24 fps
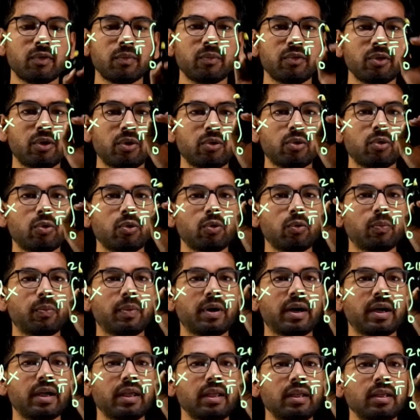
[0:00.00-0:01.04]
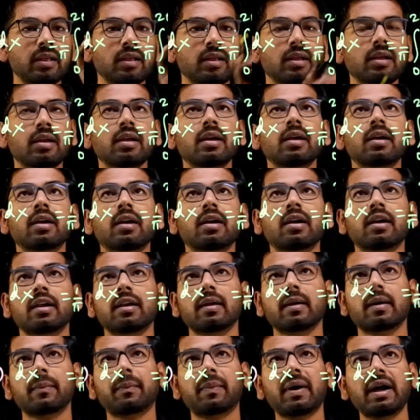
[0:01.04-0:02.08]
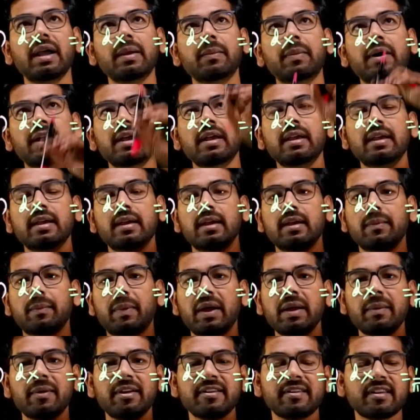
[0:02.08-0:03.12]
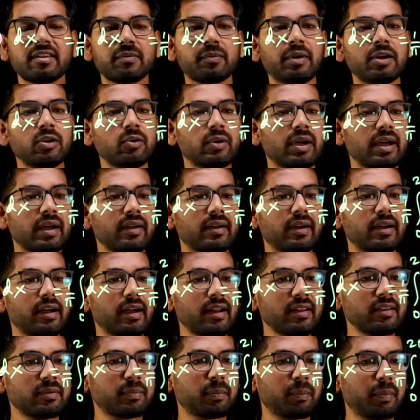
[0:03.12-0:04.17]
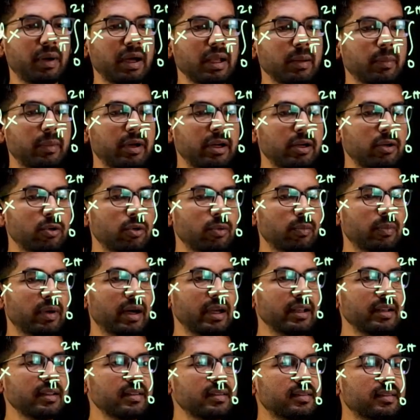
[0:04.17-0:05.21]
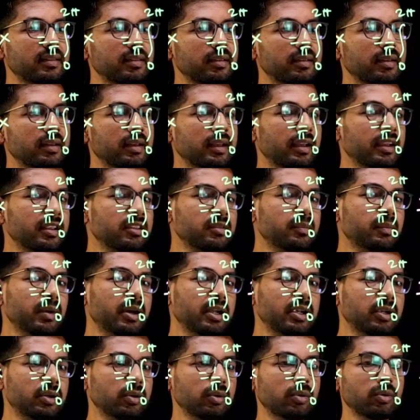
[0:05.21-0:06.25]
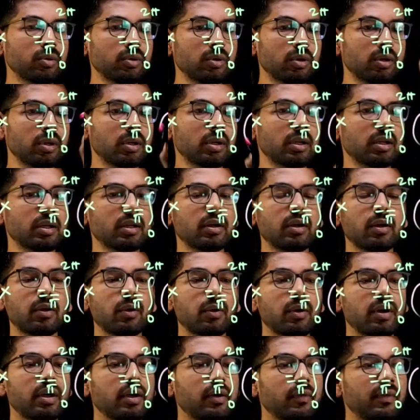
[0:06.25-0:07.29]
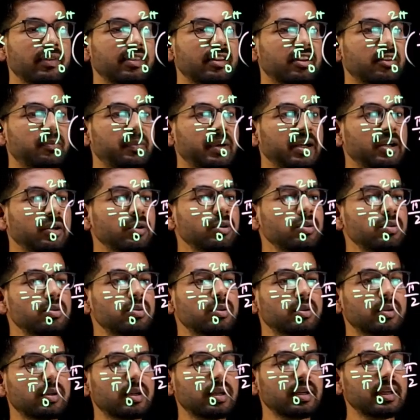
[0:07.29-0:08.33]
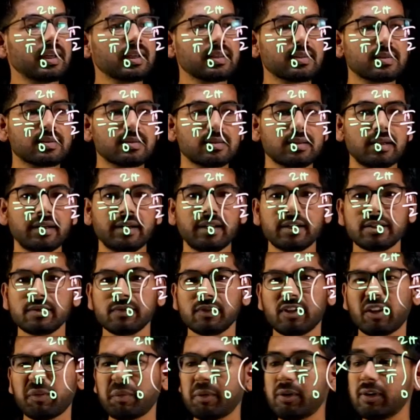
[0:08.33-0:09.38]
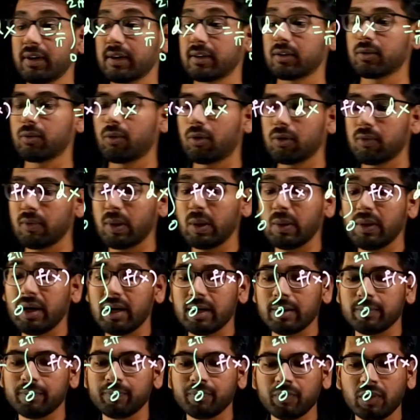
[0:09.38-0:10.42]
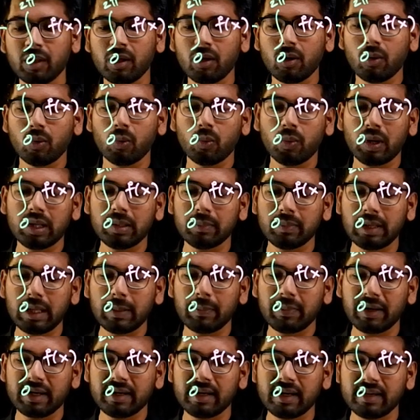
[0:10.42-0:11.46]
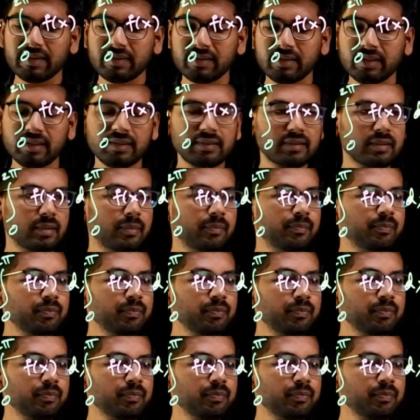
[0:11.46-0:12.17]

from 0 to 2 pi, pi minus x by 2, I can write it as pi by 2 minus x by 2 with respect to x, integration with respect to x. So what will you get? 1 by pi as it is.